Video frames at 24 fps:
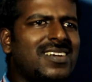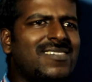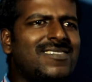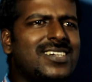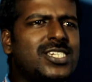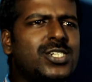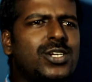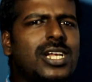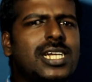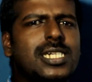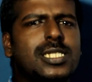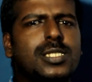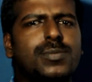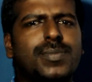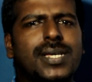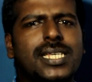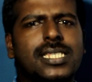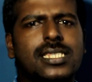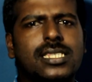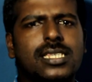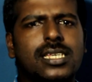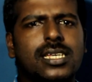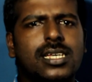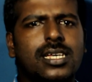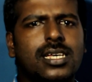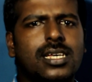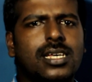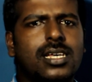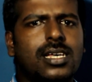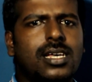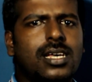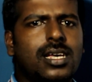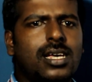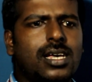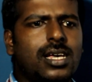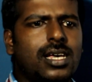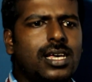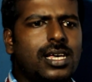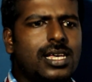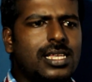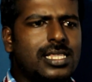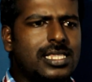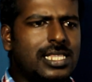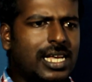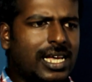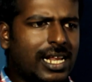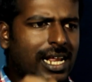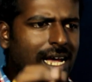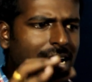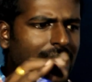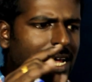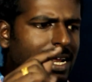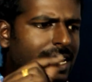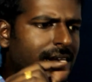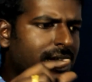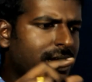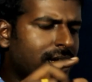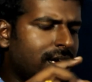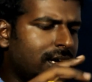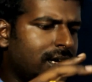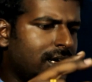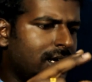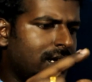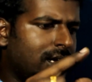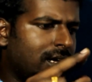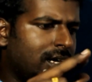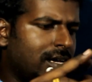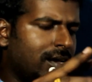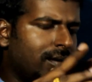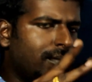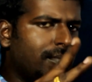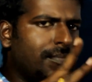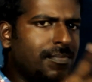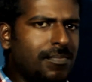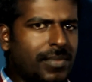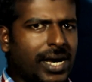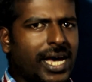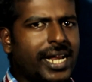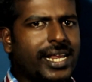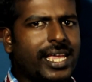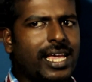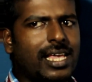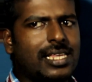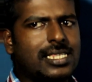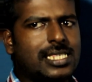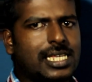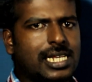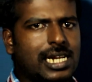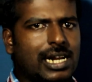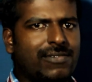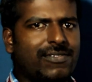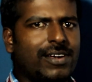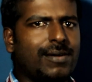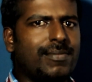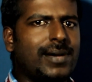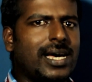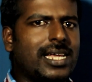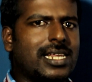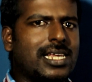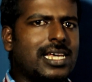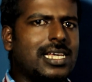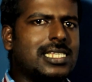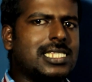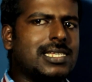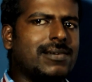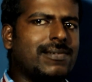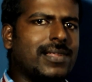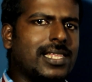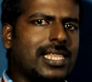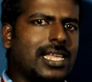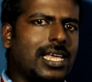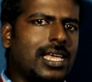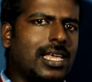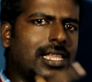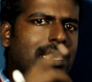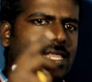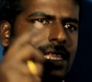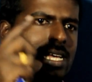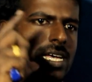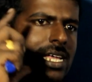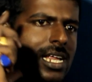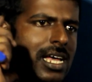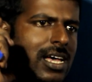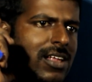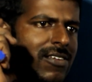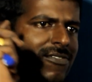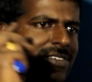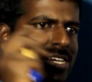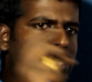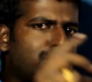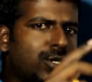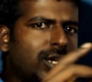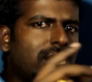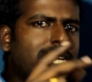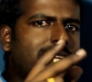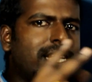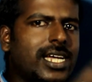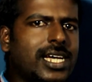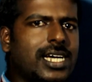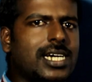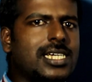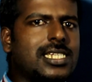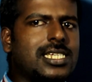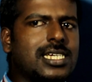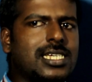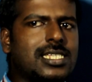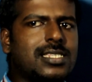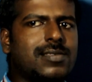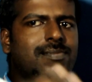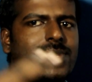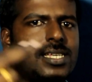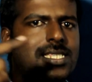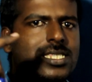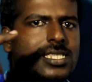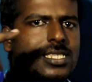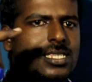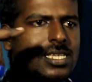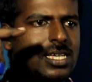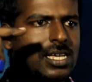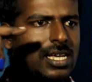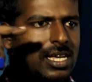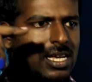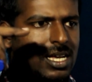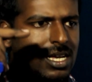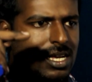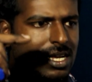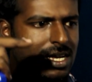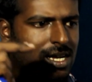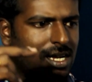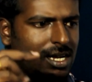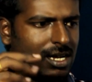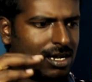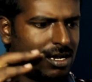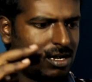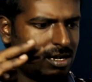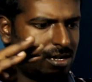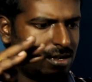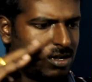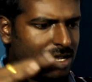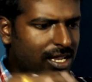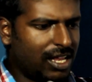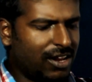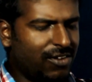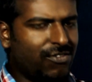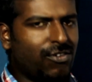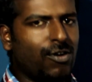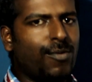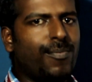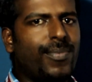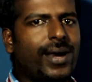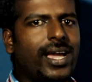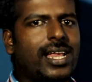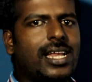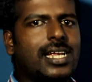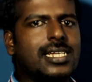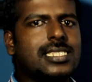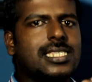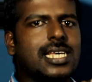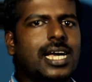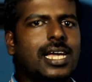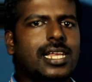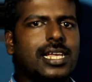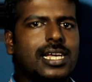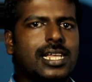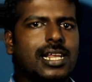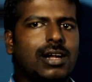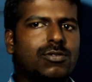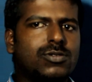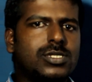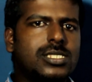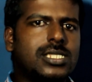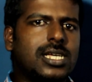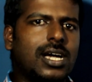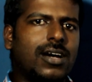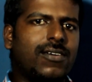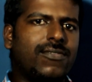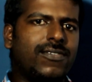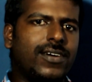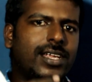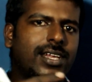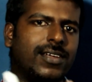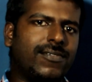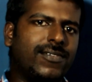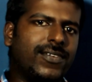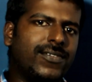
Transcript: Visual aids means there are markings, runway markings, everything. There are visual indicators which inform pilots and ground staff and